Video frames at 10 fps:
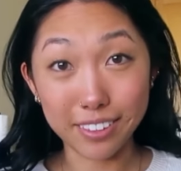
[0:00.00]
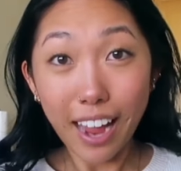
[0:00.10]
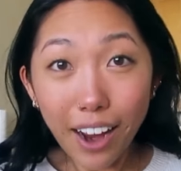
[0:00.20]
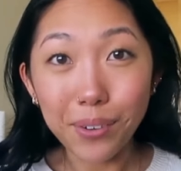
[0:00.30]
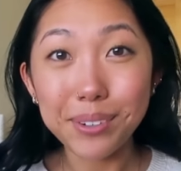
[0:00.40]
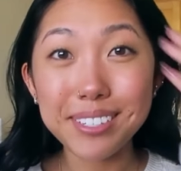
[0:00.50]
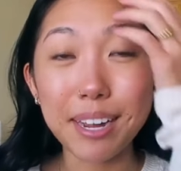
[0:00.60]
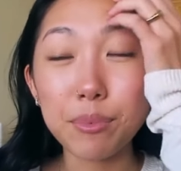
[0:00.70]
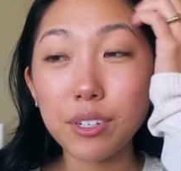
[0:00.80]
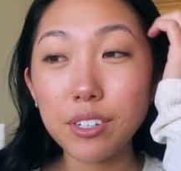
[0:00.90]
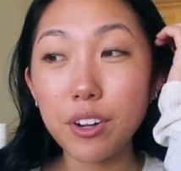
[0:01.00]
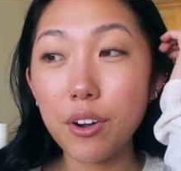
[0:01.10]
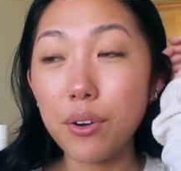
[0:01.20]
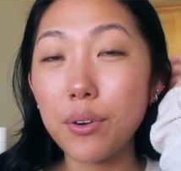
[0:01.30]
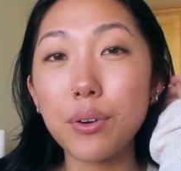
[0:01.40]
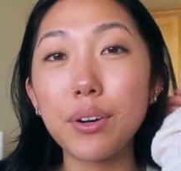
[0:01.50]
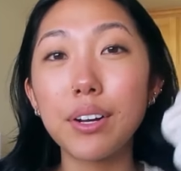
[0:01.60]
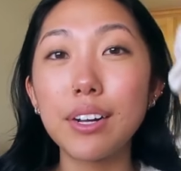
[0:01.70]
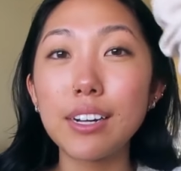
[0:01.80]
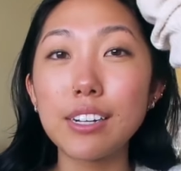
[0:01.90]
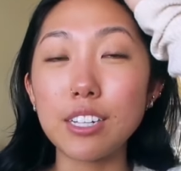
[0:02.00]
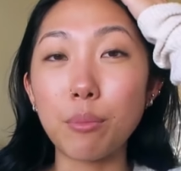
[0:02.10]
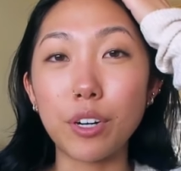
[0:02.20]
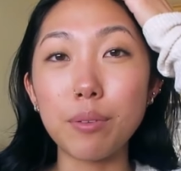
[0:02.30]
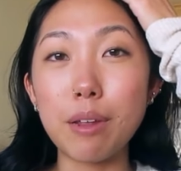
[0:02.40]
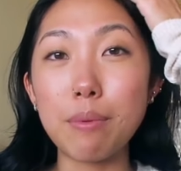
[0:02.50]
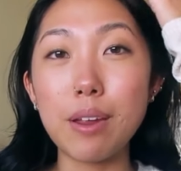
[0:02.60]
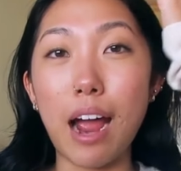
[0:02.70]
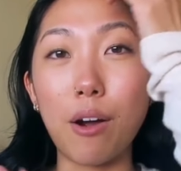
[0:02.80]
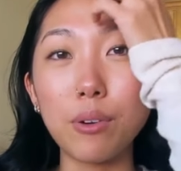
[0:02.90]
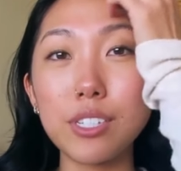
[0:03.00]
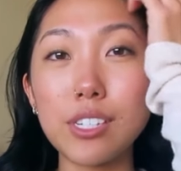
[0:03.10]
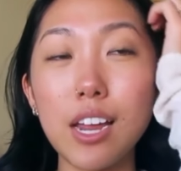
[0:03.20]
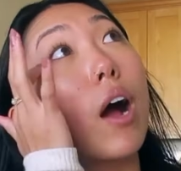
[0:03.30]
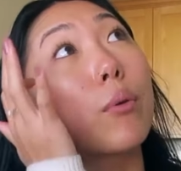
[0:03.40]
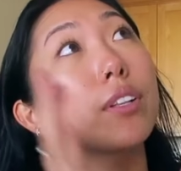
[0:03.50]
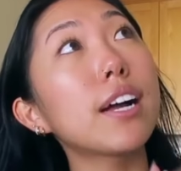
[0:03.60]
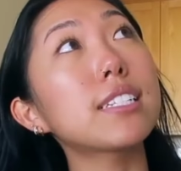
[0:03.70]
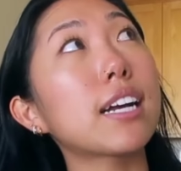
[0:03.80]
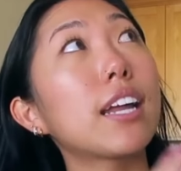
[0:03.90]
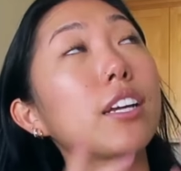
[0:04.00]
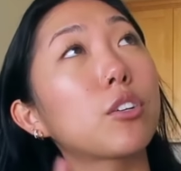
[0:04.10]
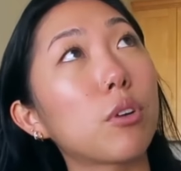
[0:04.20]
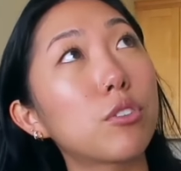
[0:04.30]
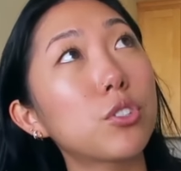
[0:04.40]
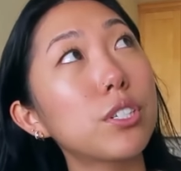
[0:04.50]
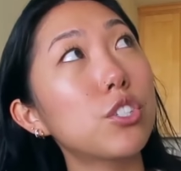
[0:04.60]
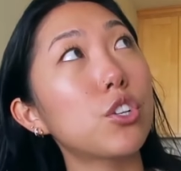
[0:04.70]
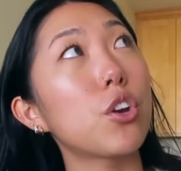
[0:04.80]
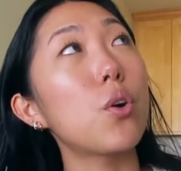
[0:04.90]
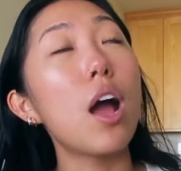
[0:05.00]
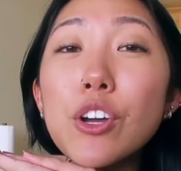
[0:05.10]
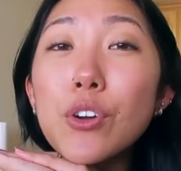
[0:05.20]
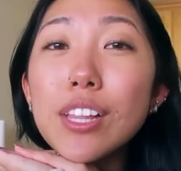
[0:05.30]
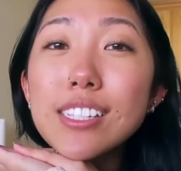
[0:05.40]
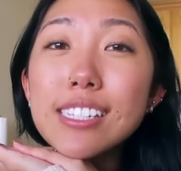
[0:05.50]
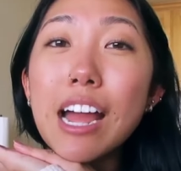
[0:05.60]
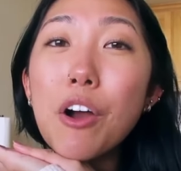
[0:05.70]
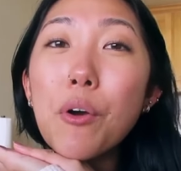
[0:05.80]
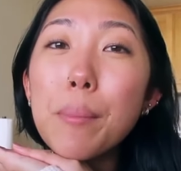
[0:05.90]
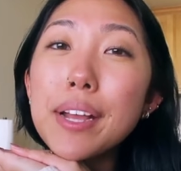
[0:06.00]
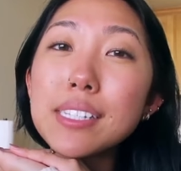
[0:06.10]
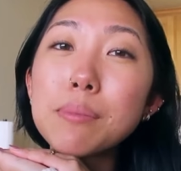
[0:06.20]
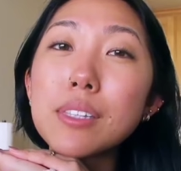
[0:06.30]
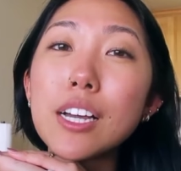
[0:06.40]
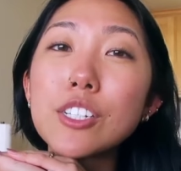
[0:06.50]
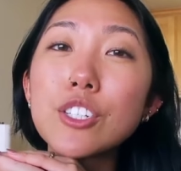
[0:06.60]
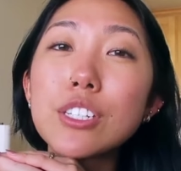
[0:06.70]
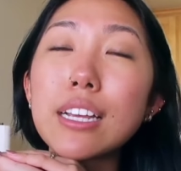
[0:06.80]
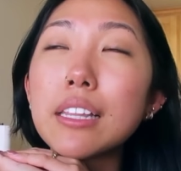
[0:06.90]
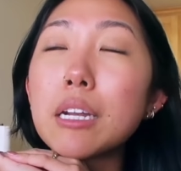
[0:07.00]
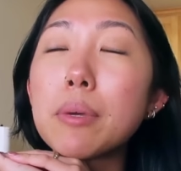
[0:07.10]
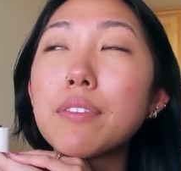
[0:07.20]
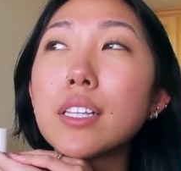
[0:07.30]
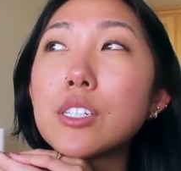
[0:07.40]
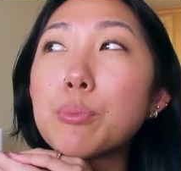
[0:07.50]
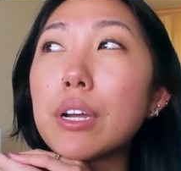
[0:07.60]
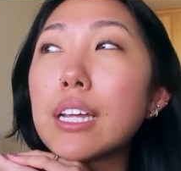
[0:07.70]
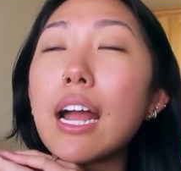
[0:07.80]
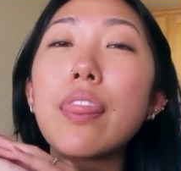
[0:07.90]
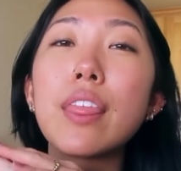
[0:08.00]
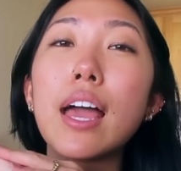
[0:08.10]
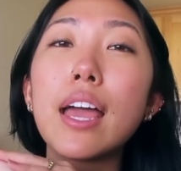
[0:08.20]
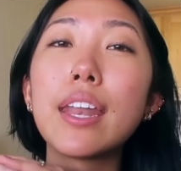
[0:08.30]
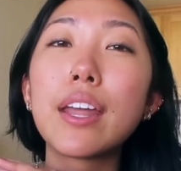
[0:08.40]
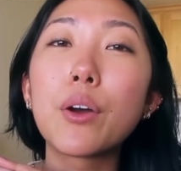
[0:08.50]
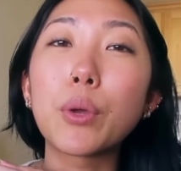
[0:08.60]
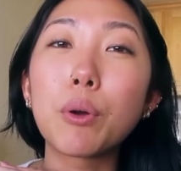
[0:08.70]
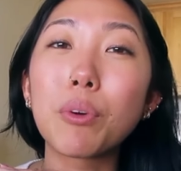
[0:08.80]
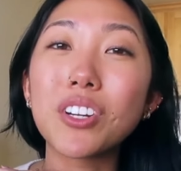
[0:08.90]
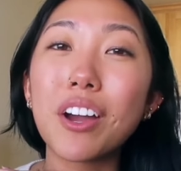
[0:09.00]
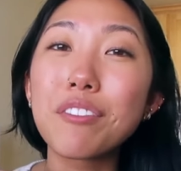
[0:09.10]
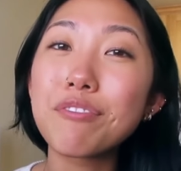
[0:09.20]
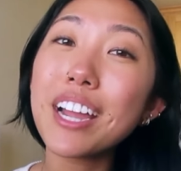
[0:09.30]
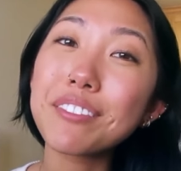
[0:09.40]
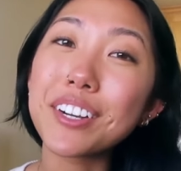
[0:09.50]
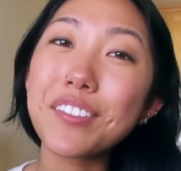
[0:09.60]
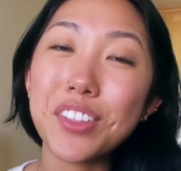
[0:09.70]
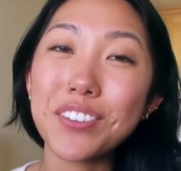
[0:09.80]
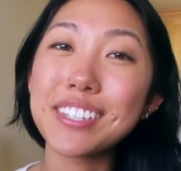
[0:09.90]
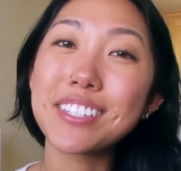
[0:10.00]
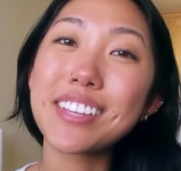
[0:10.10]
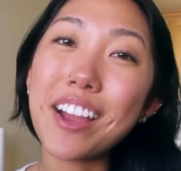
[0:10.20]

the house. I'm gonna go somewhere, maybe out. I realized I gotta get groceries too. So let's now make some lunch, take a little bit of a lunch break, and then we will work on Fiverr for the rest of the